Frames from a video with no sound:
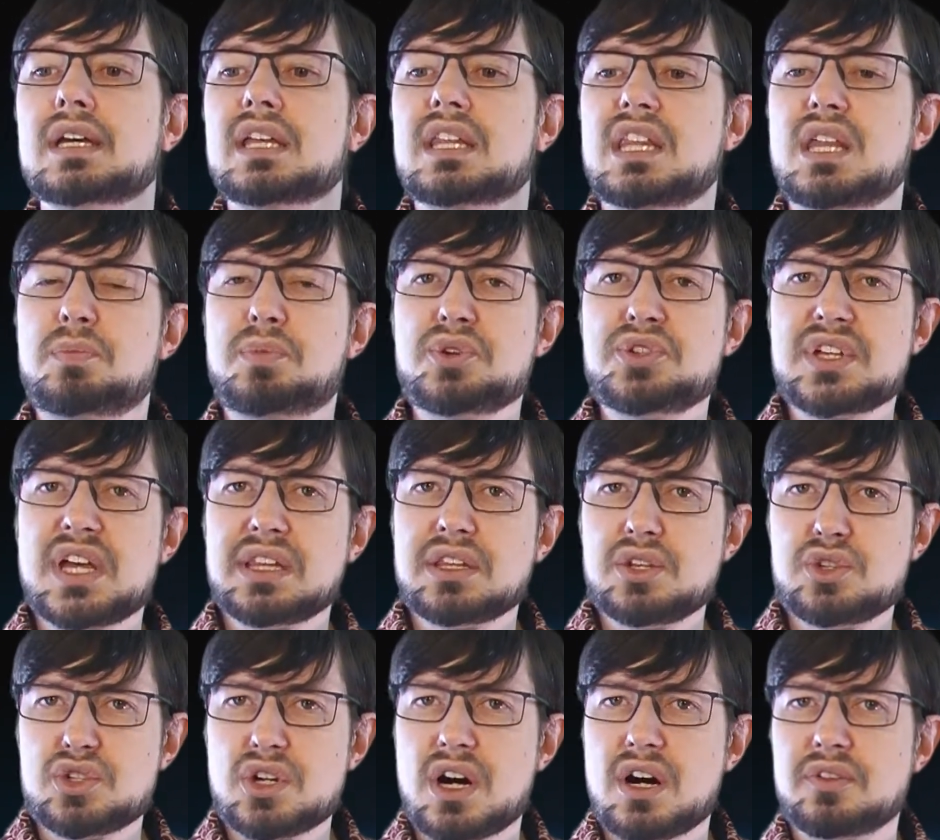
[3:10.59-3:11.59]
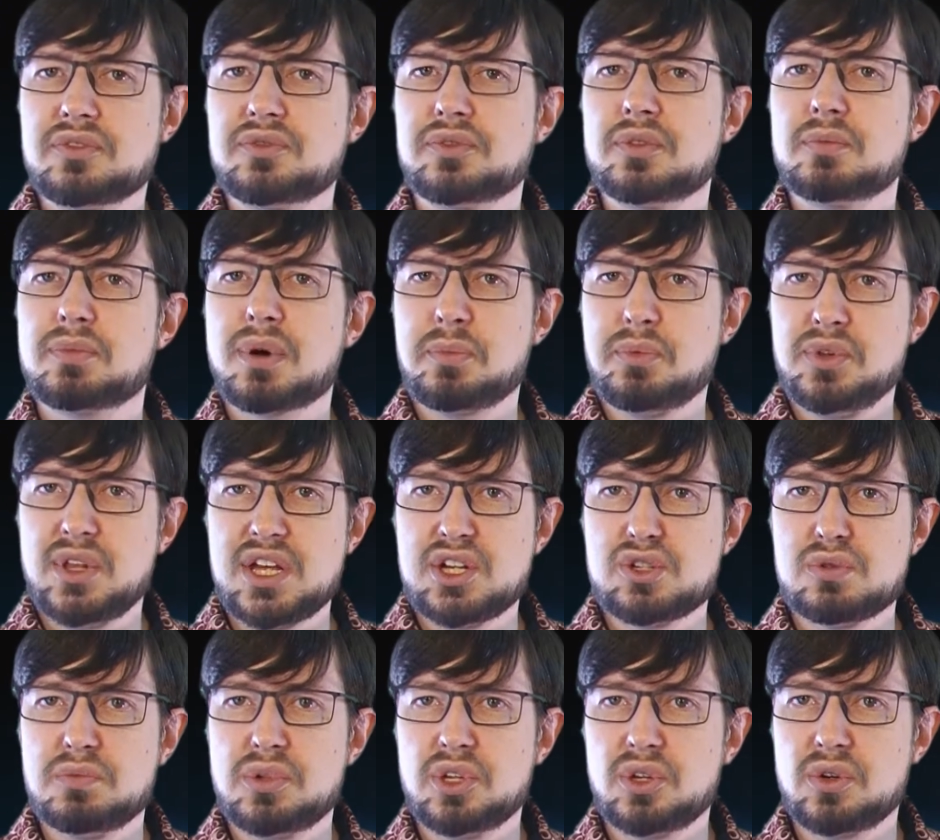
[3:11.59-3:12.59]
The percentage of
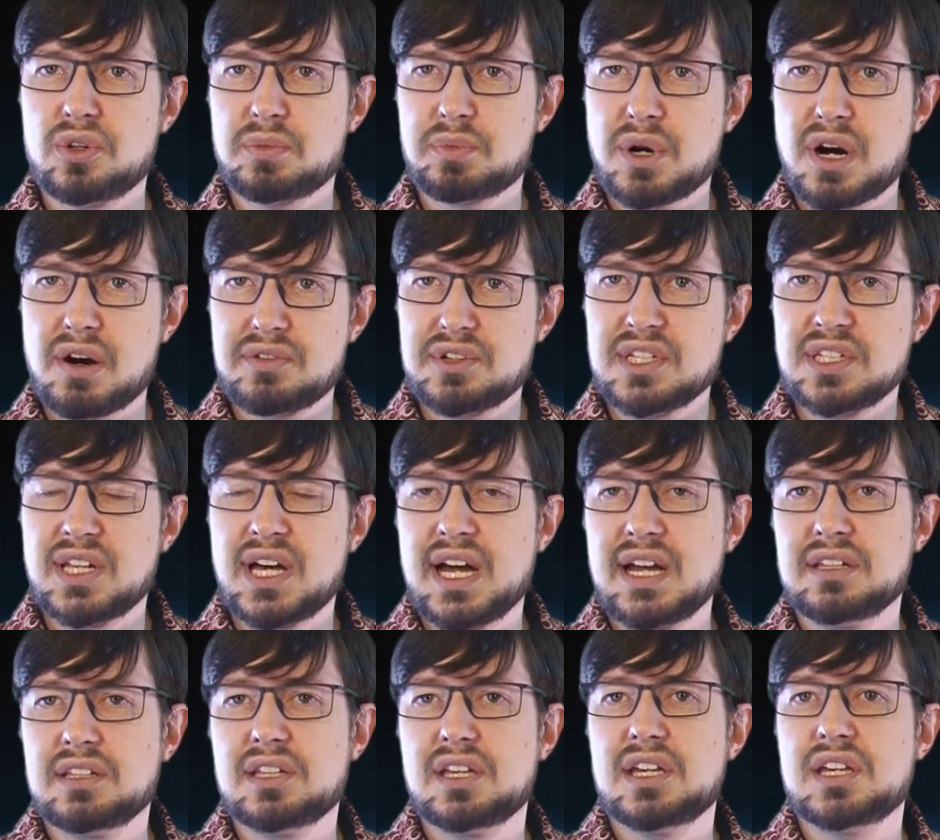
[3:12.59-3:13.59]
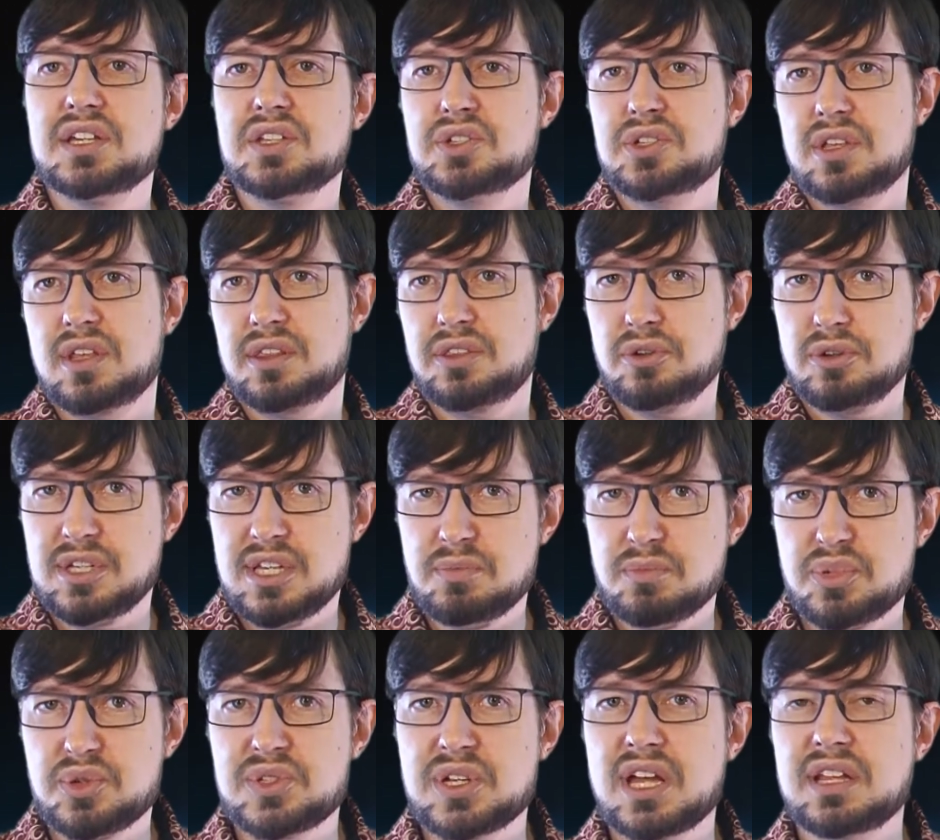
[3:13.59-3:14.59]
population below the poverty line is
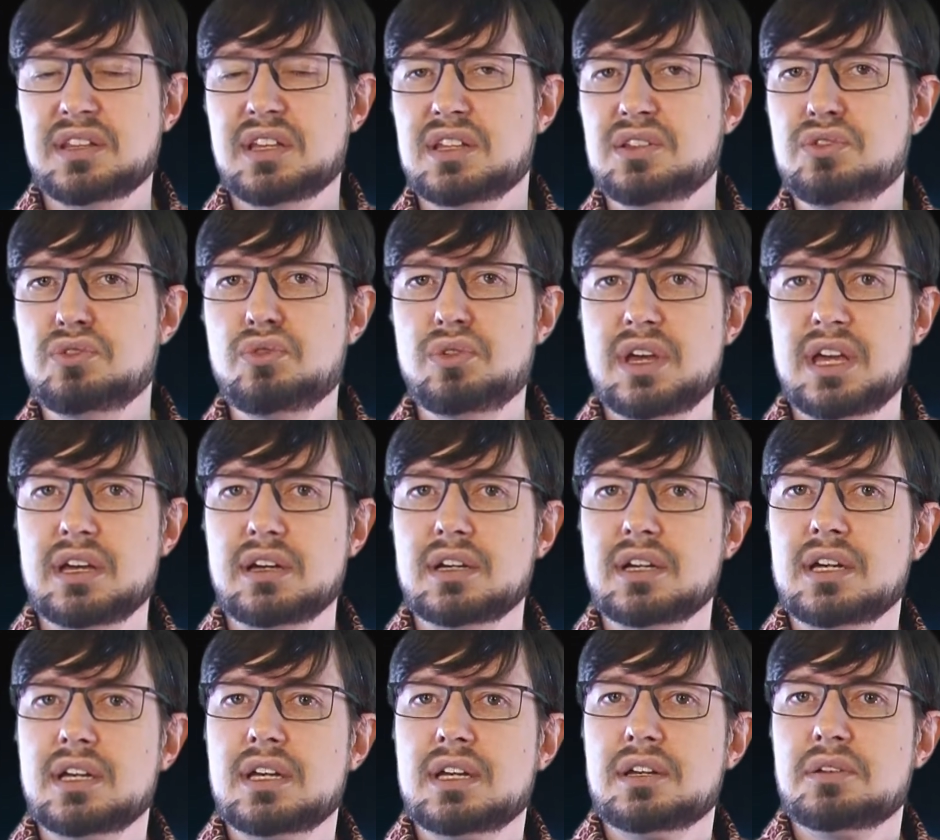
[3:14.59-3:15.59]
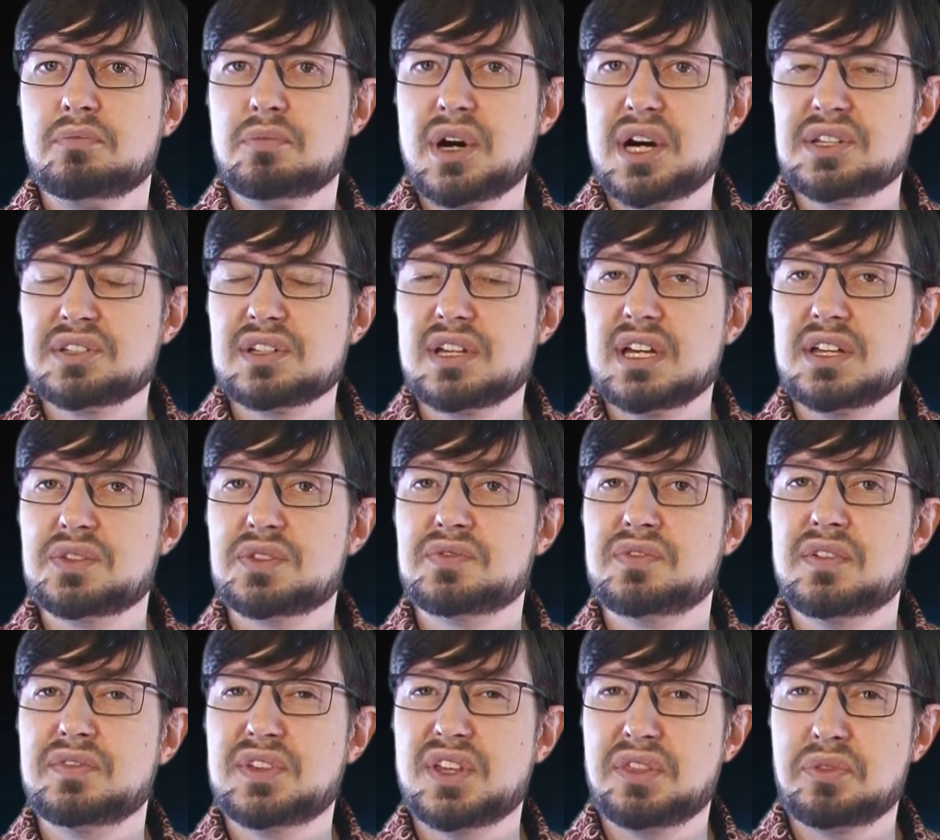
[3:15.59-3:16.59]
13% in Niue, but it's
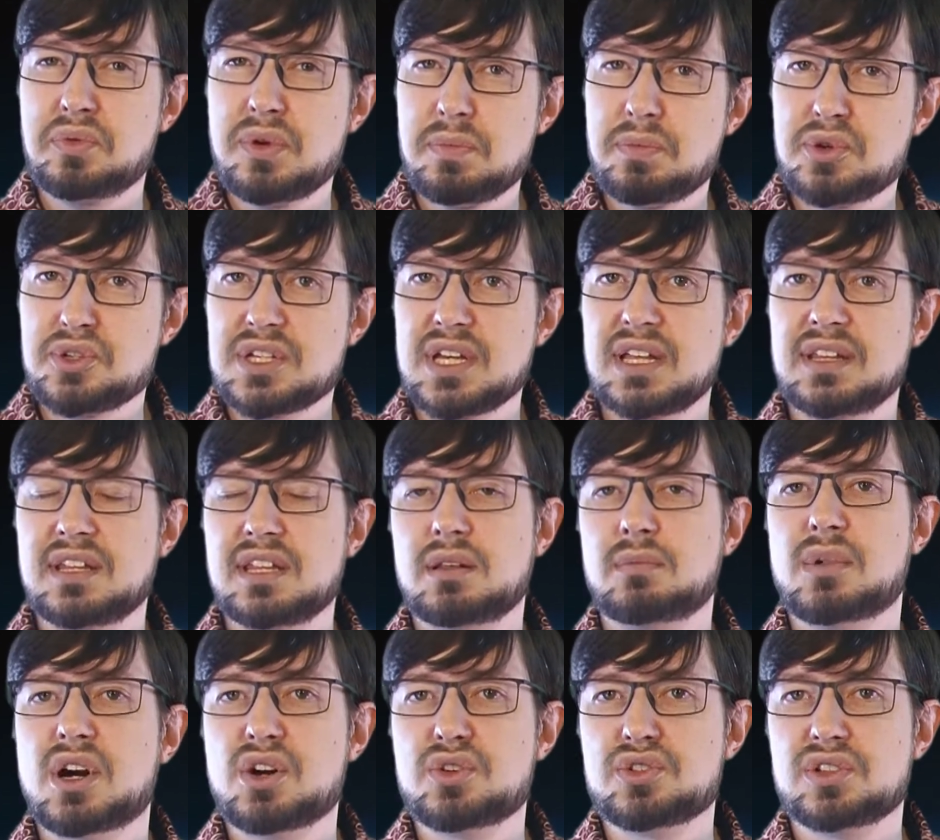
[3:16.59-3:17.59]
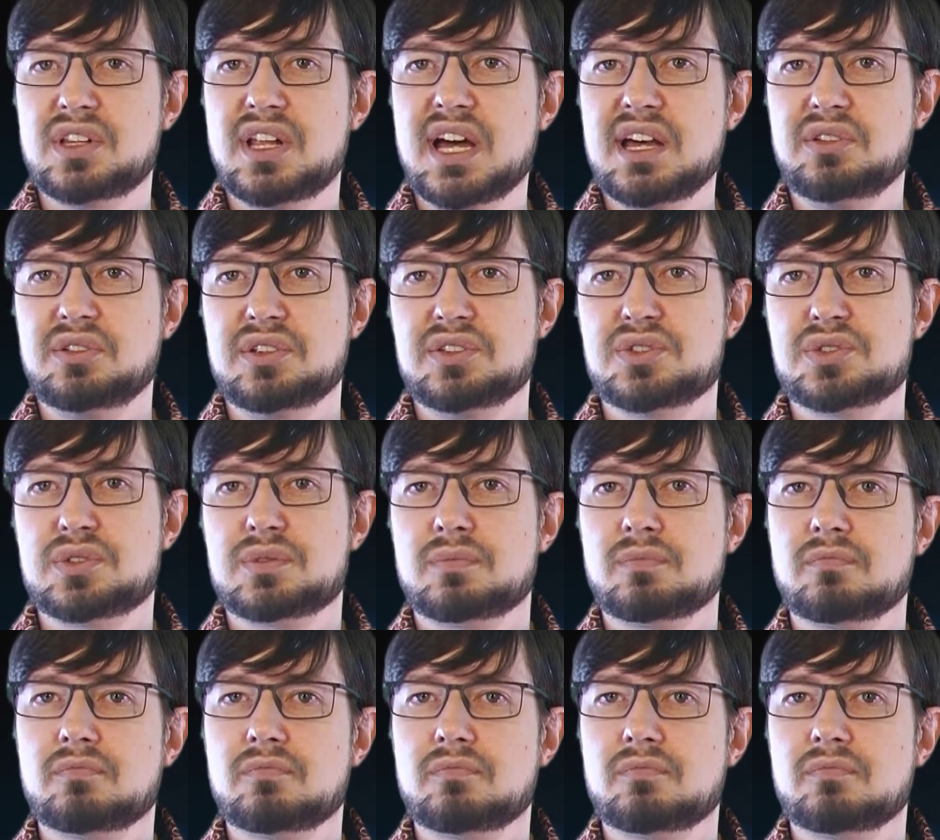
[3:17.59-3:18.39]
53% in the Marshall Islands.